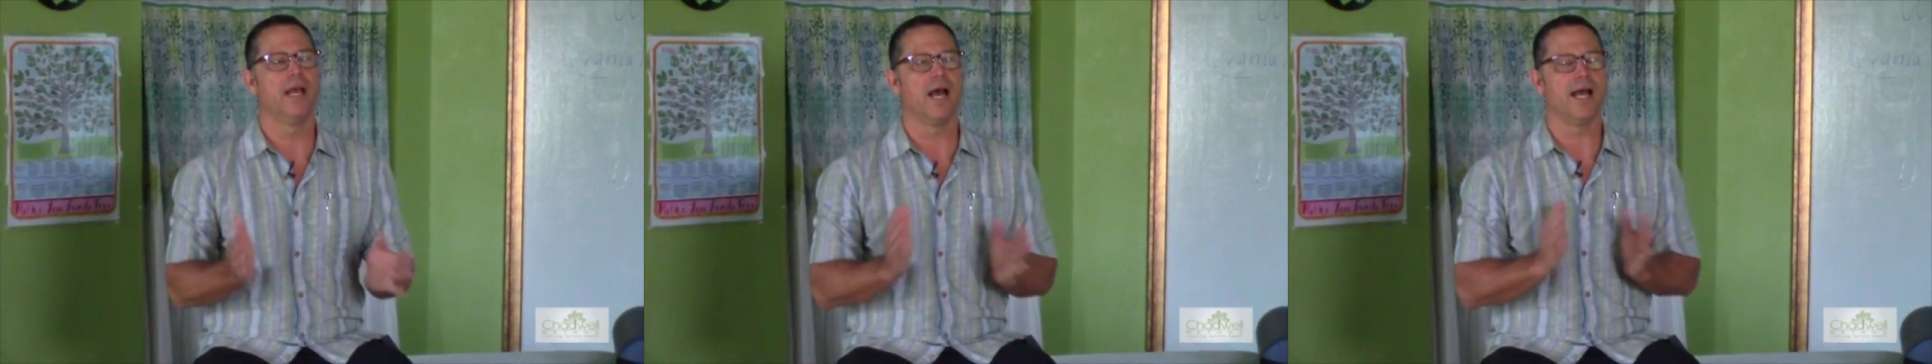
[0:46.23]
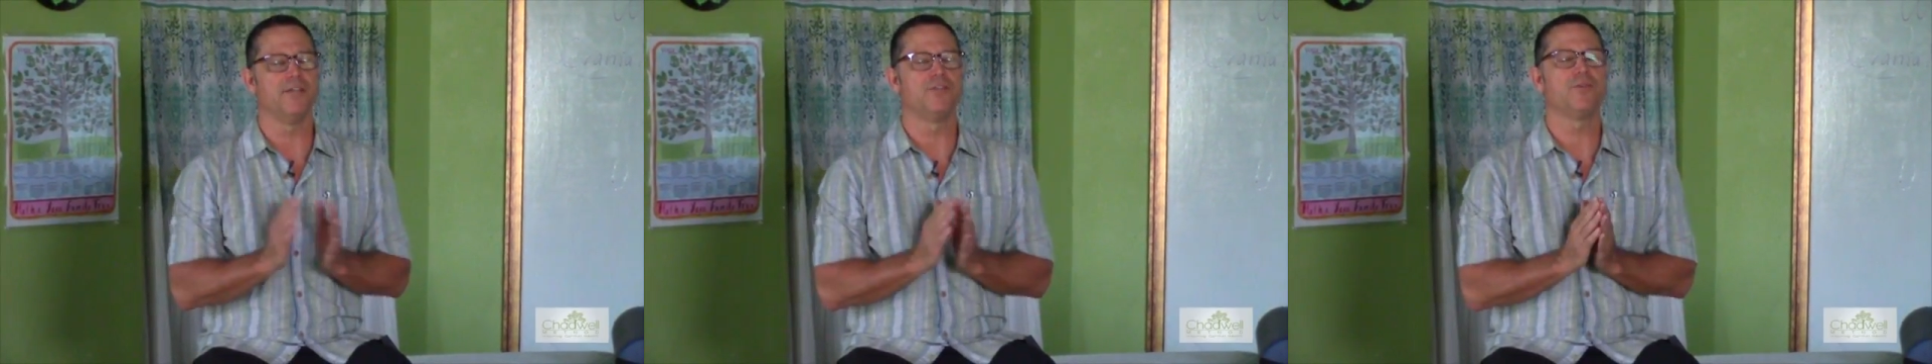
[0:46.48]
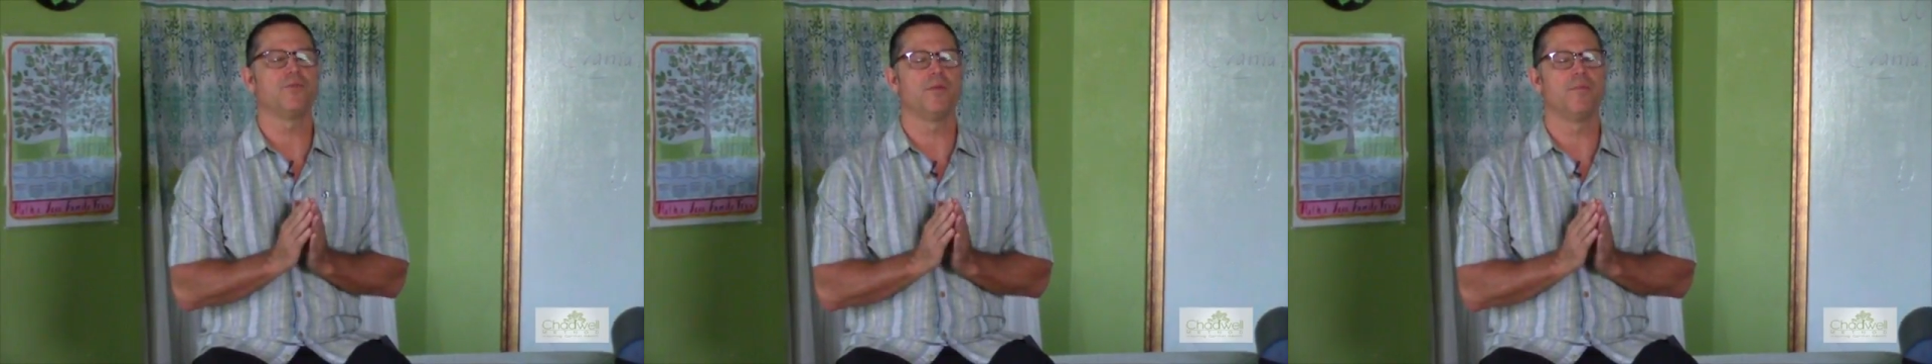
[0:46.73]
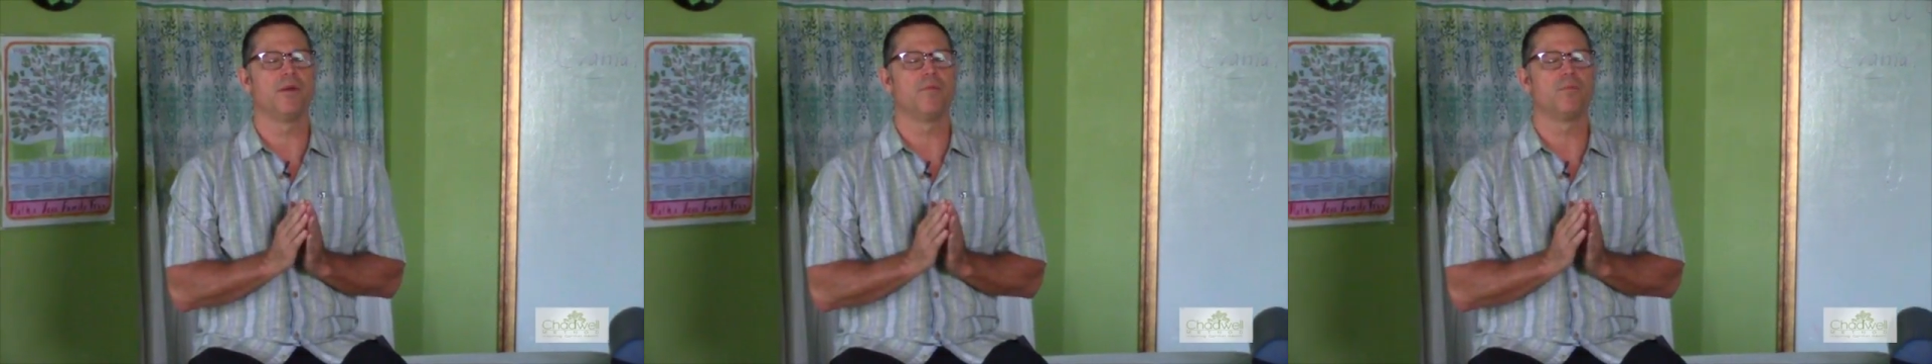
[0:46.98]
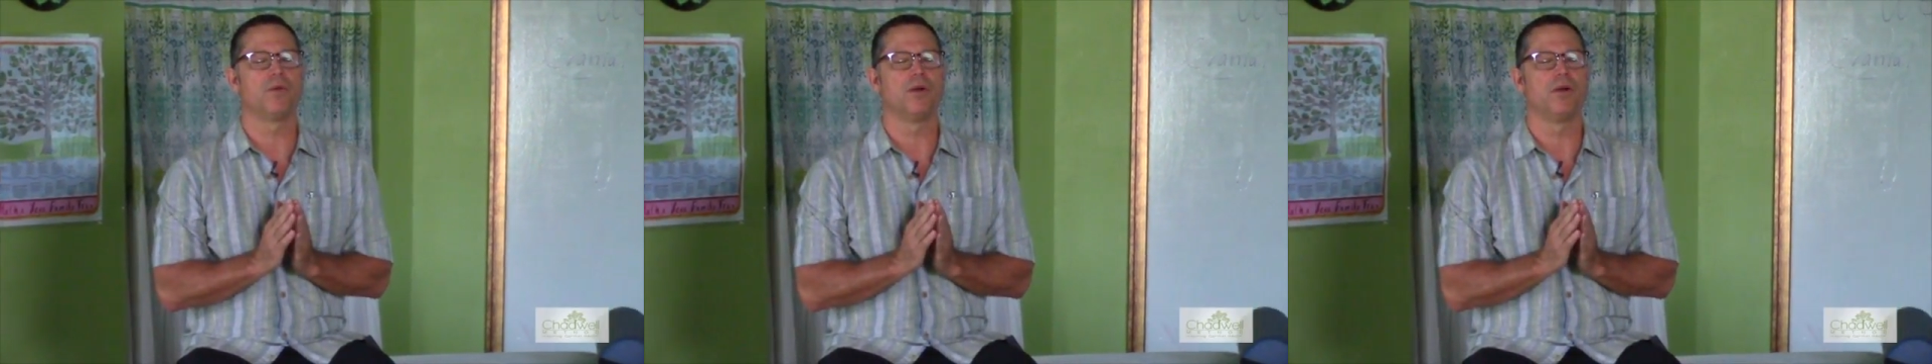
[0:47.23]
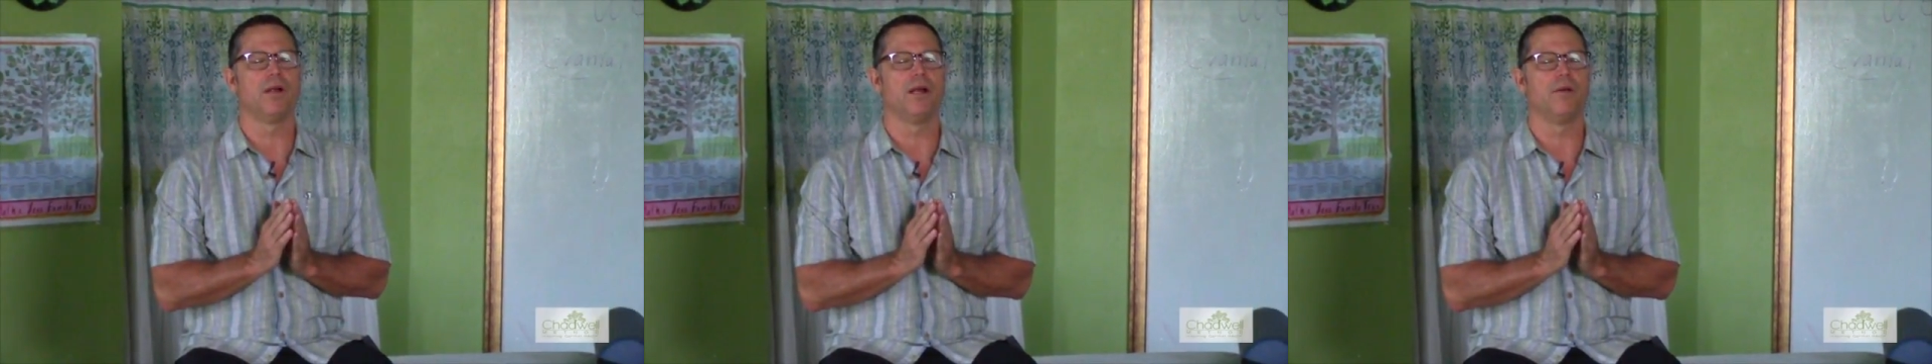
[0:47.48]
I do
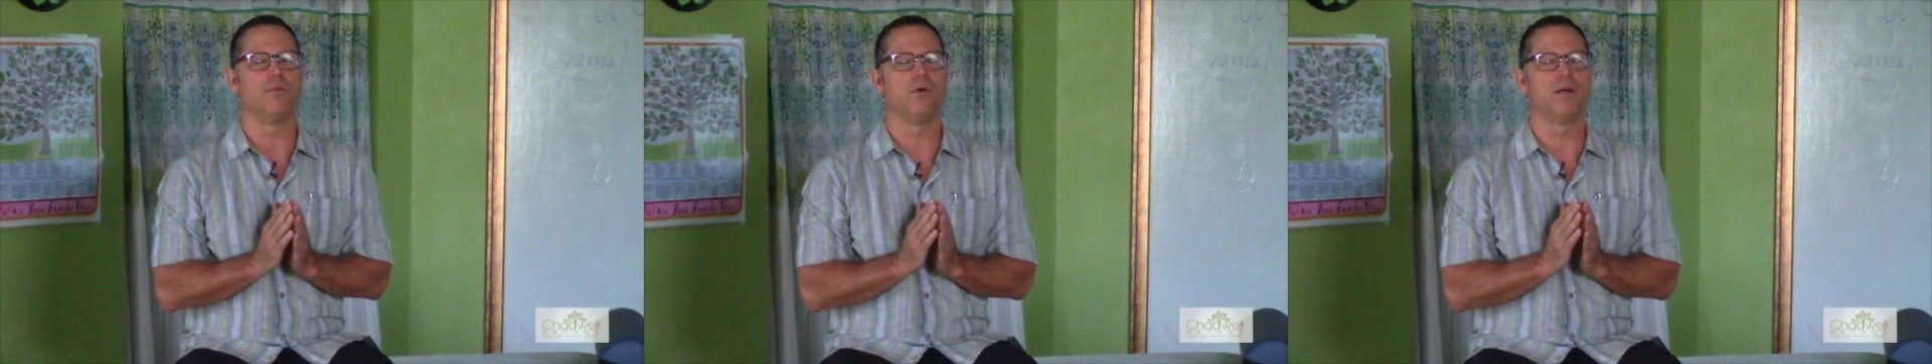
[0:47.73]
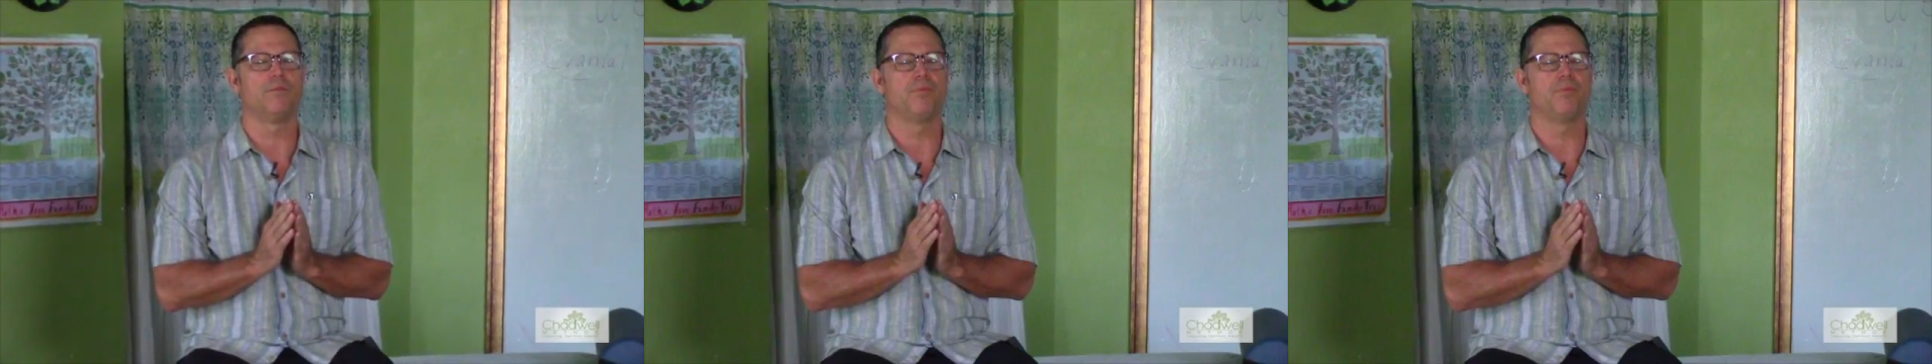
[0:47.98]
remember at one